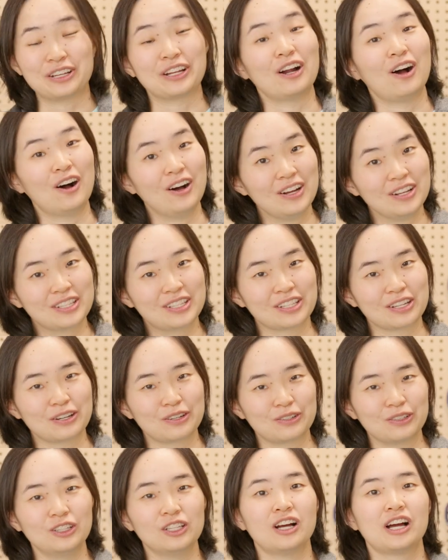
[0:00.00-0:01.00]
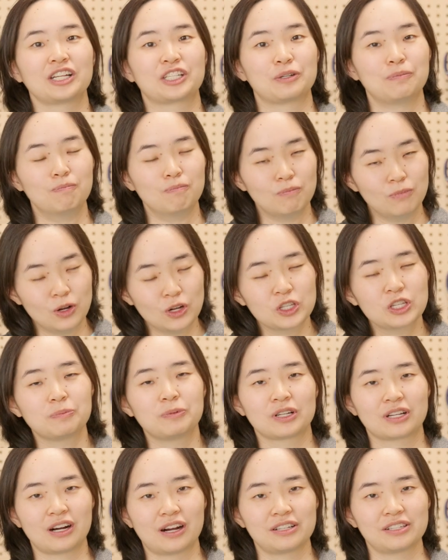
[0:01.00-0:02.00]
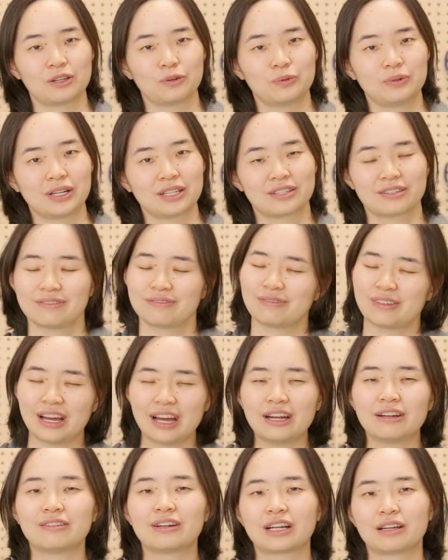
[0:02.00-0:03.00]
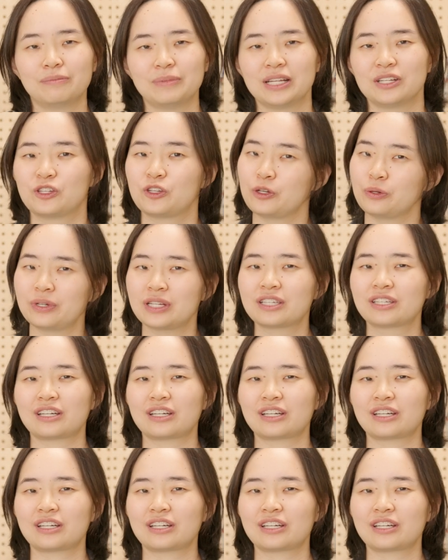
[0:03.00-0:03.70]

You could also launch multiple cars at once. I'd recommend 2 to